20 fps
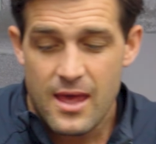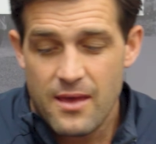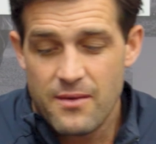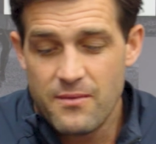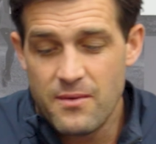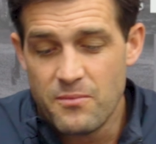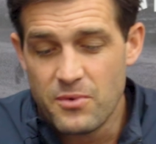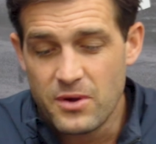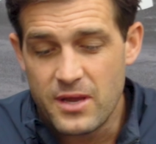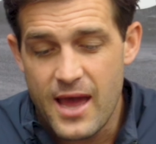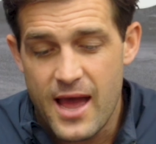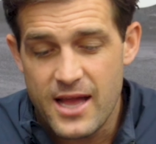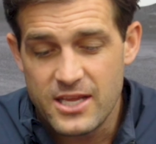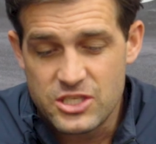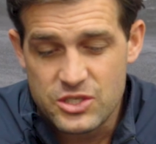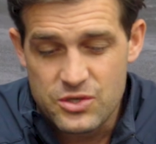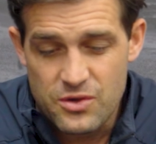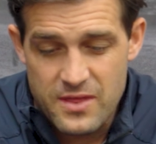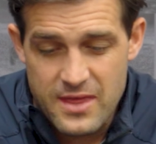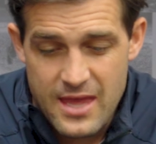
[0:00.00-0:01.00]
In
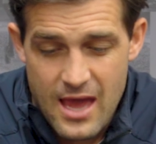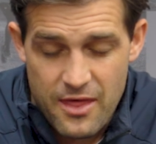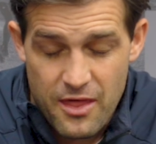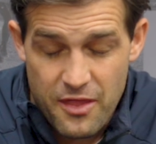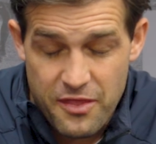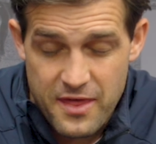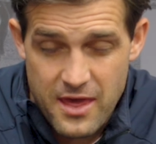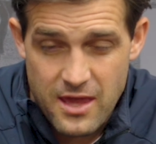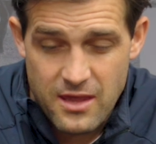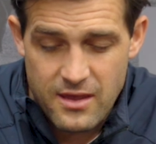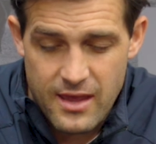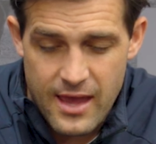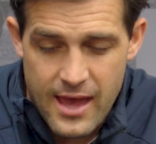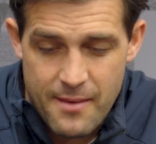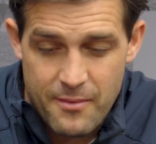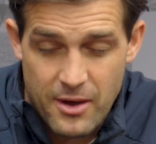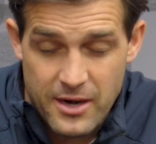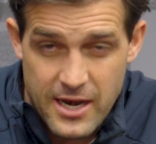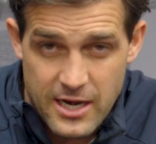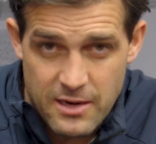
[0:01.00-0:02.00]
regards to the other thing
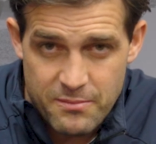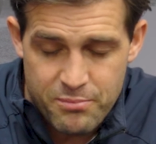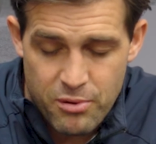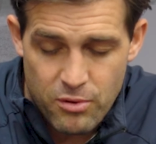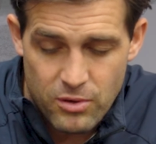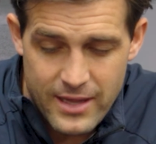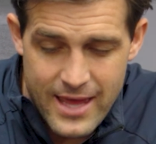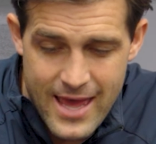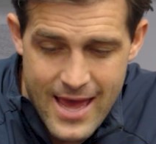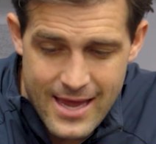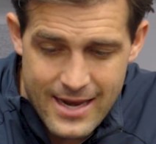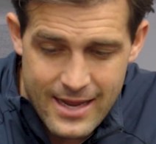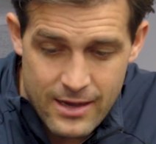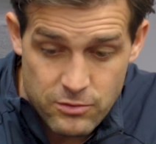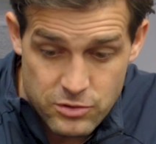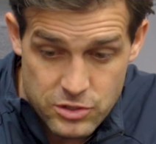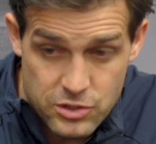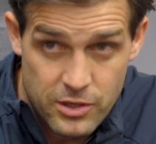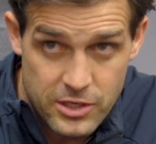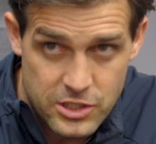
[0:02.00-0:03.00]
I need to pull out, I
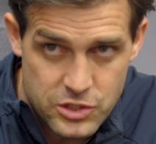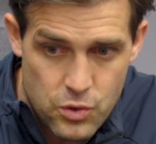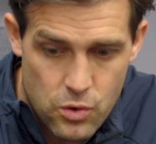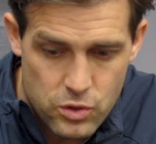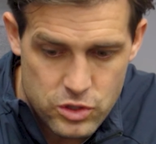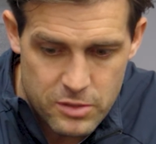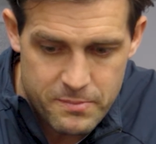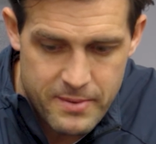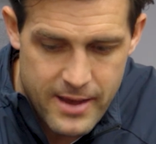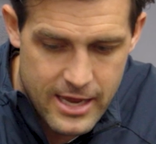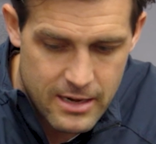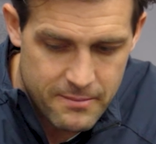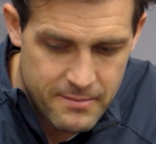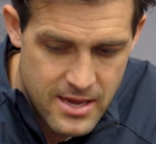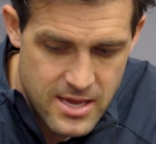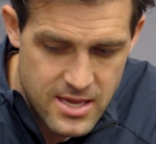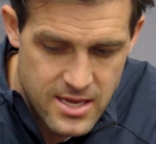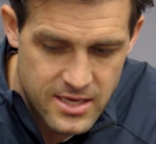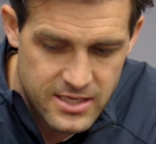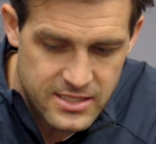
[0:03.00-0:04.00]
would talk to, pardon
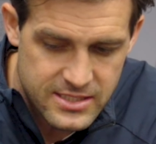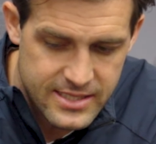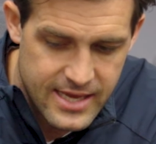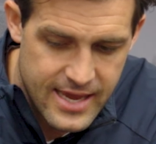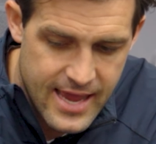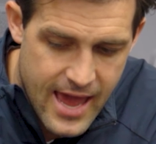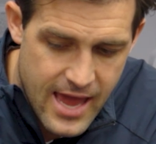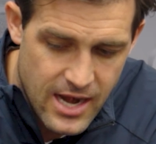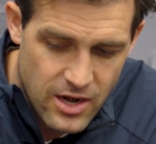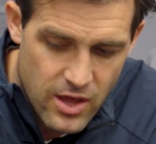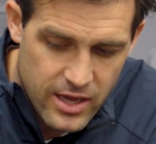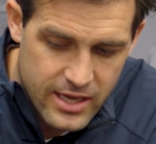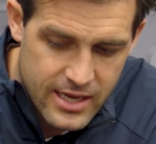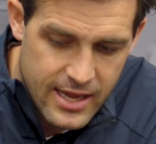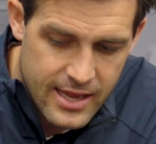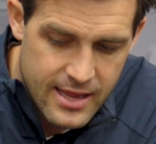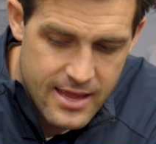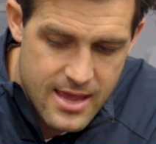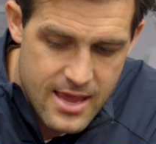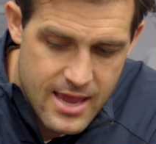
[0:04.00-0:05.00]
me, is they had like
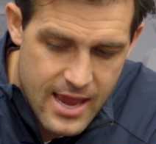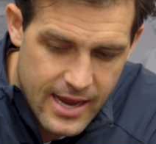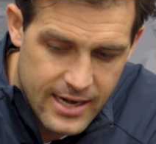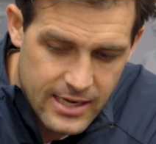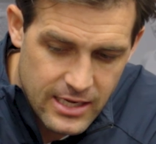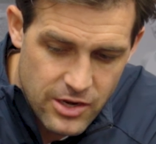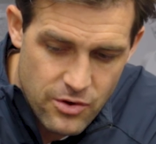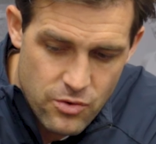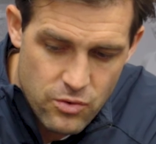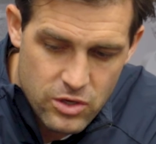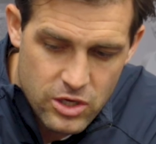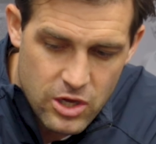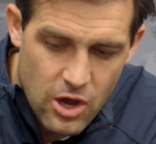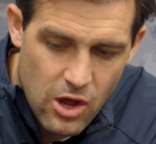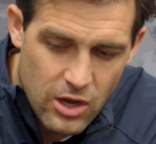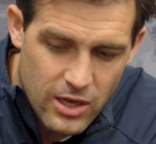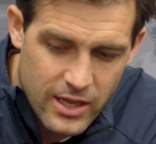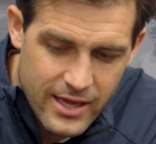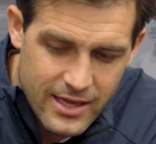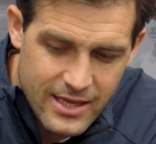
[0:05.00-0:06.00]
a little
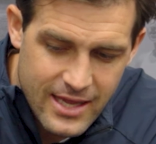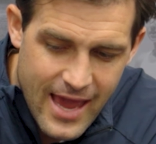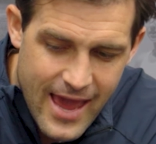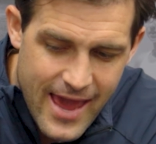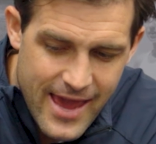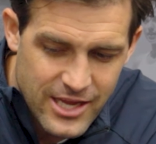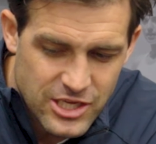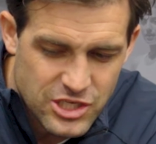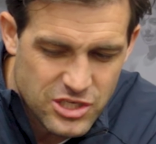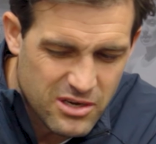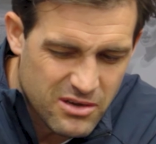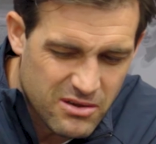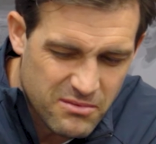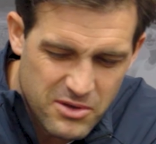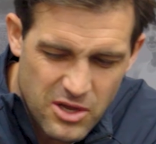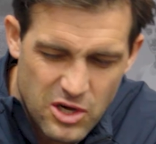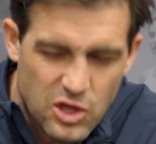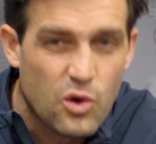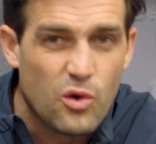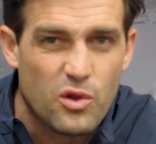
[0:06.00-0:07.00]
collar cage. I'm
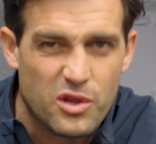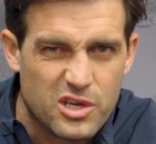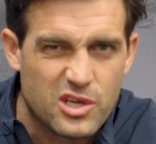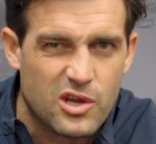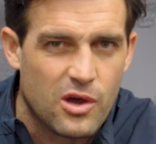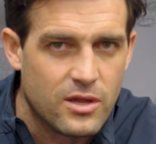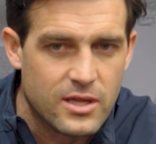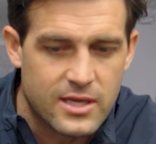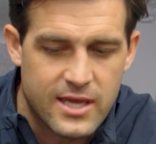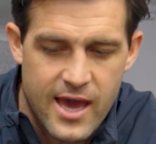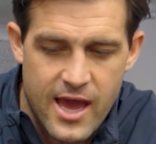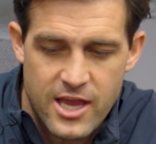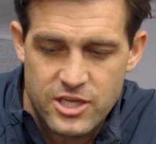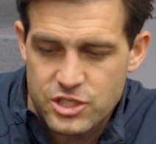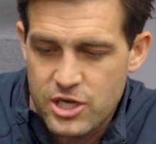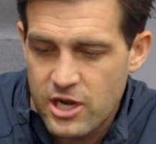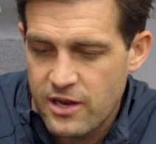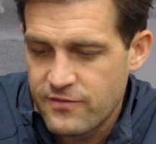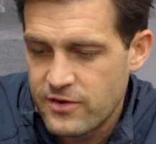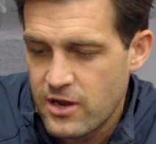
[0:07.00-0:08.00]
going to call it a collar cage.
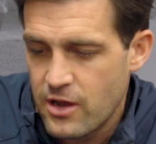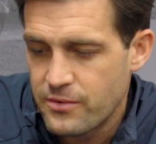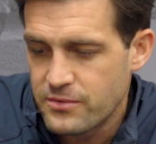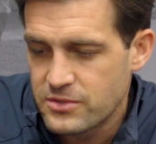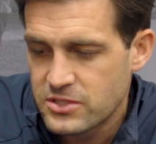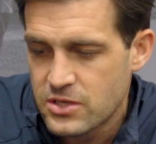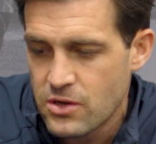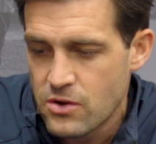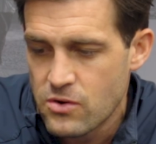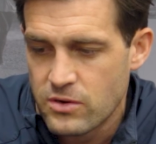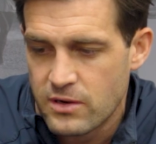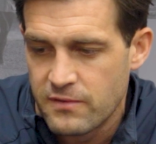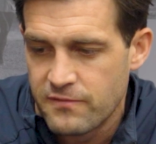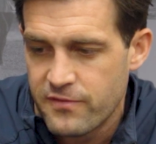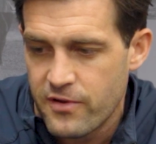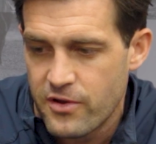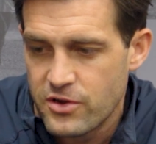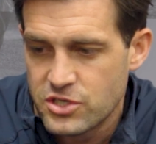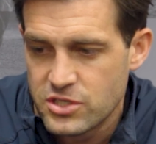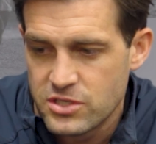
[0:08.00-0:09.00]
I don't even know what it's called in
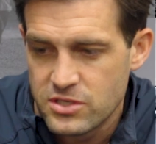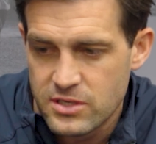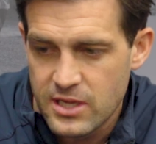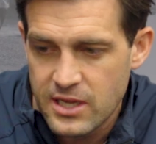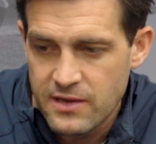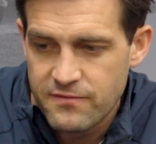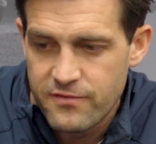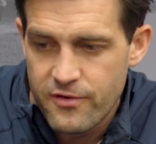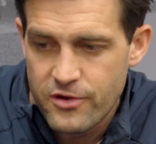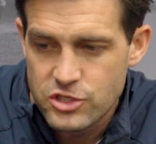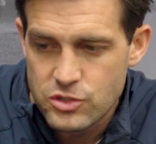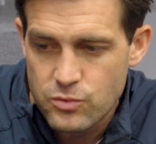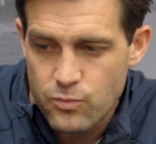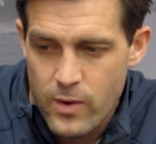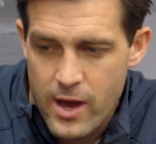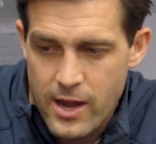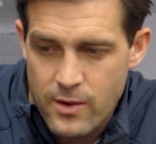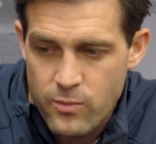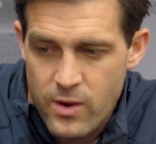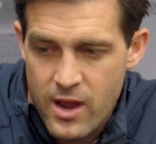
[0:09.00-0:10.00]
version
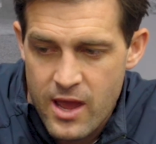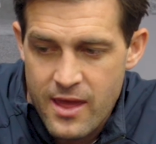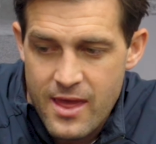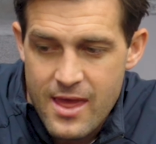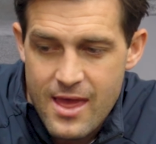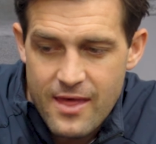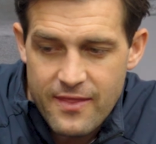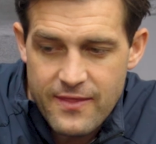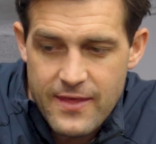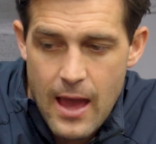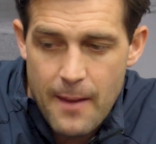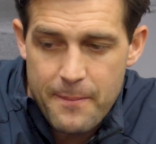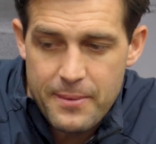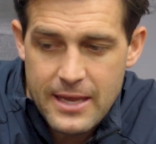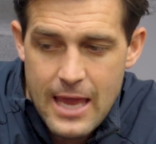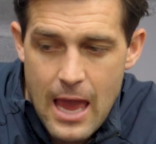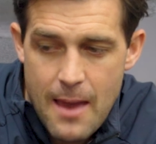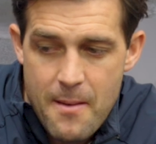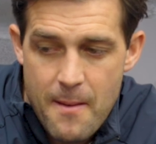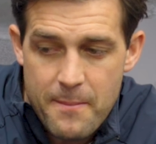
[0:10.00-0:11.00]
1, where the upper
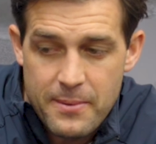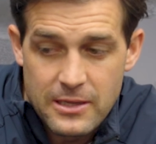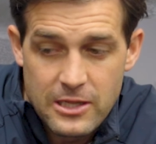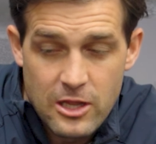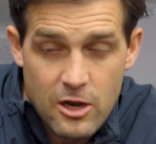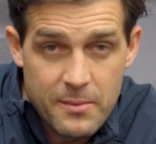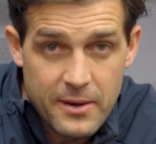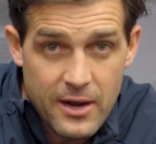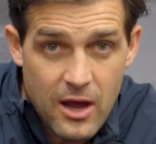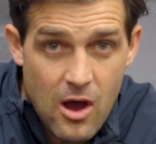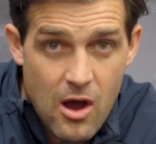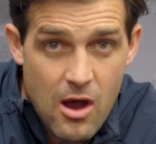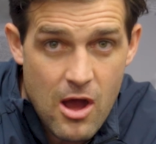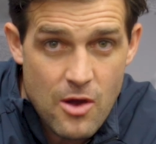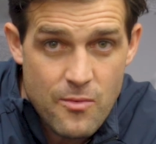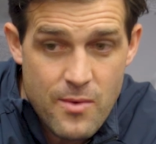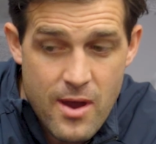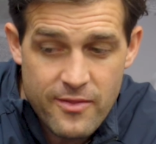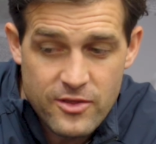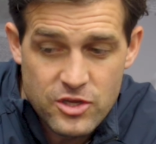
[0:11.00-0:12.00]
came up a little bit
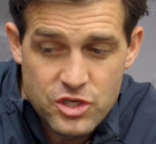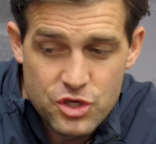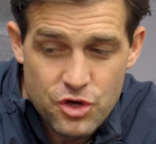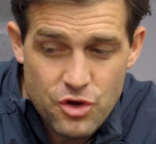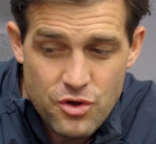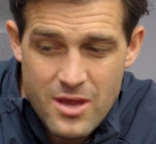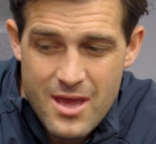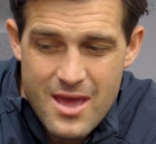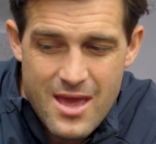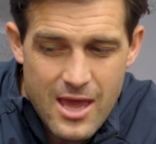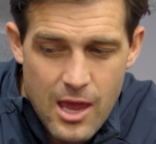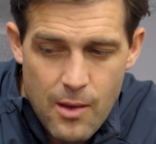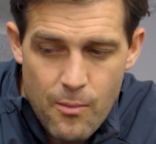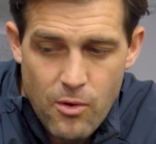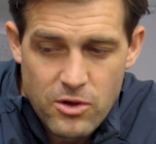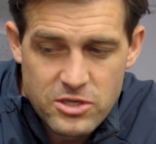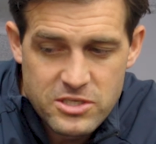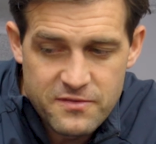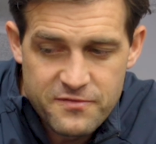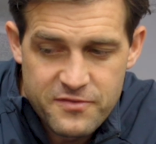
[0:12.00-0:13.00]
higher around the shoe. It
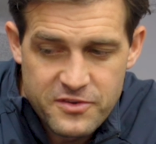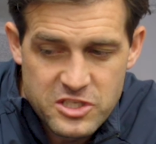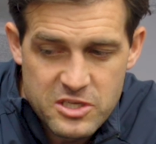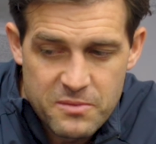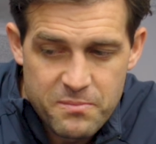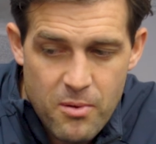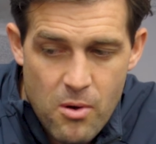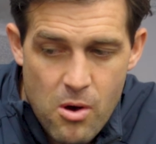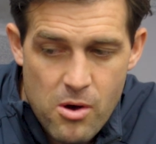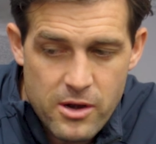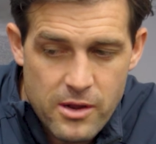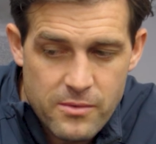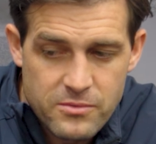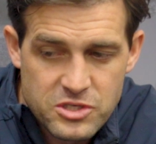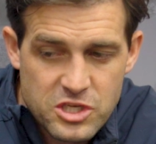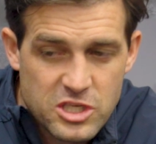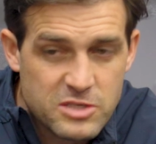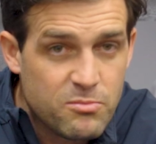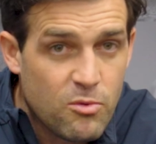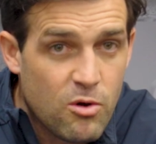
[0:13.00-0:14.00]
wasn't for support. It
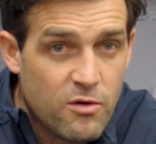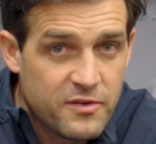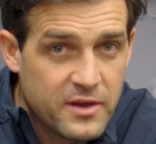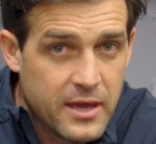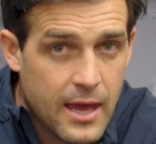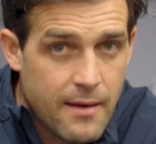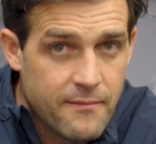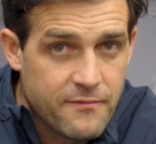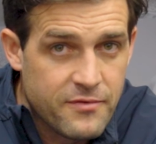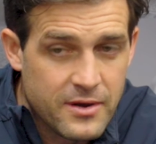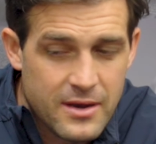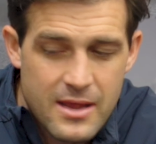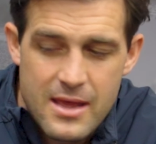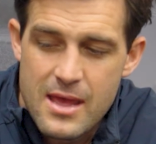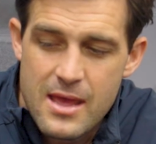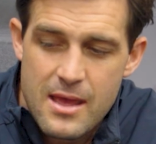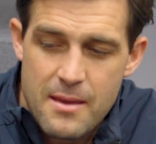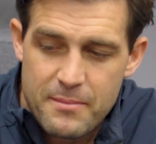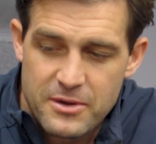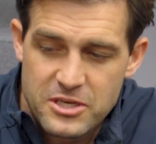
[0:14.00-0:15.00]
was just more for comfort,
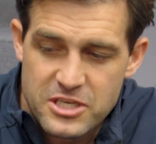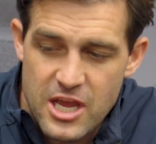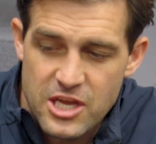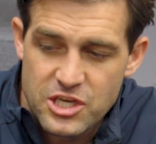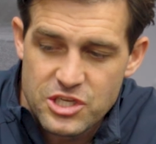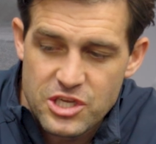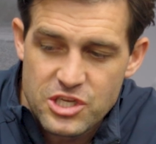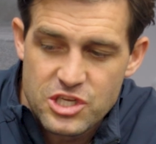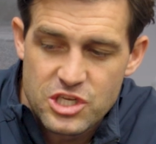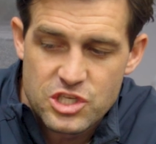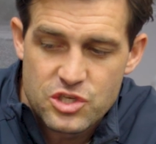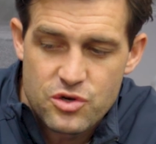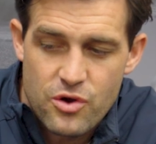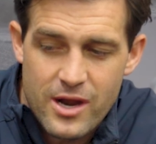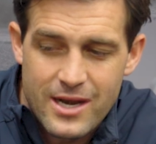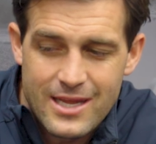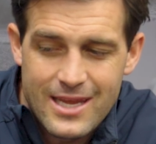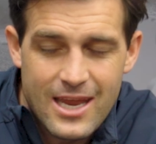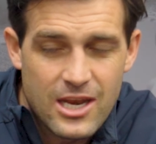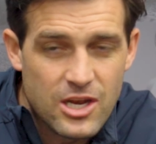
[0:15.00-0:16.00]
potentially just
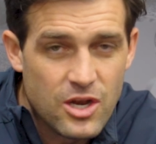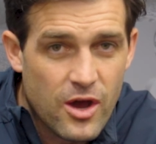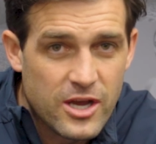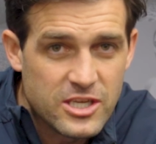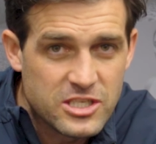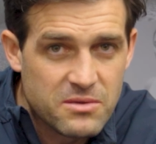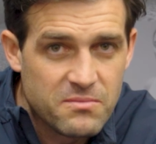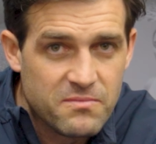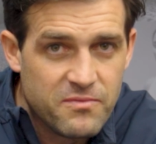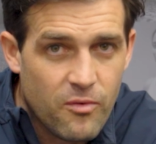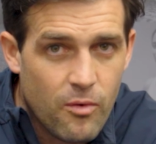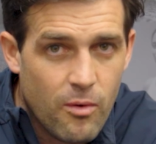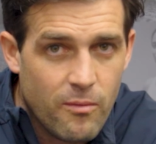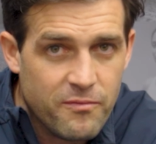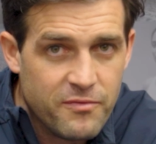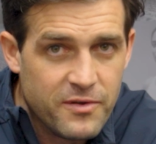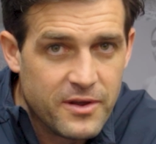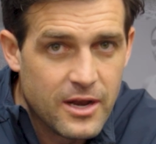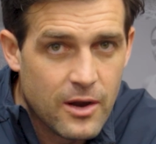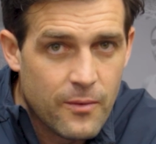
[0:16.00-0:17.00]
trying to get a nice conform
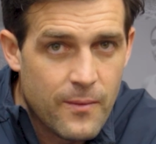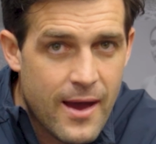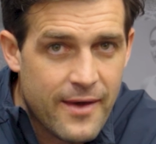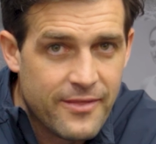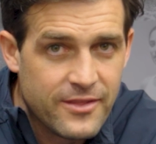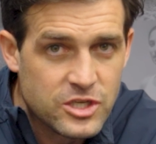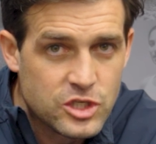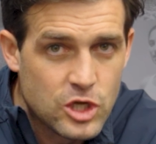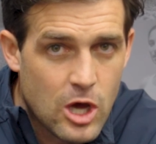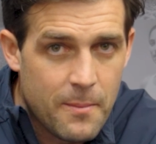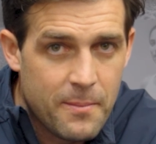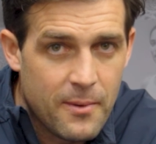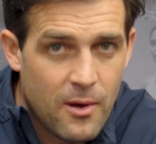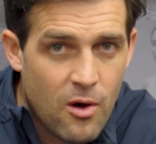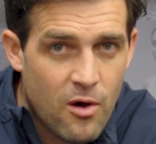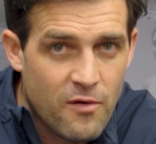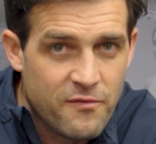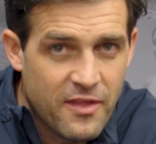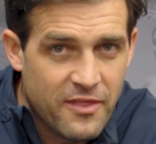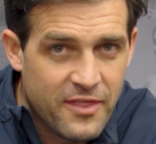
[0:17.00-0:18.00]
fit around the top
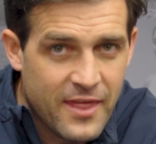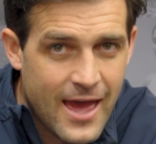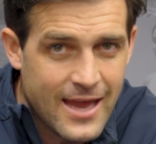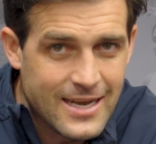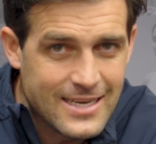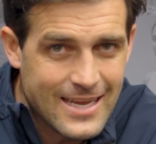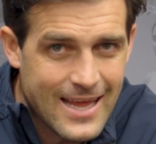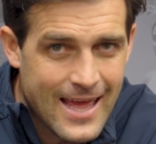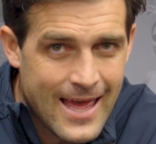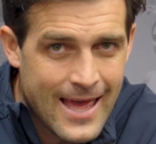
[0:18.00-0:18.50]
of that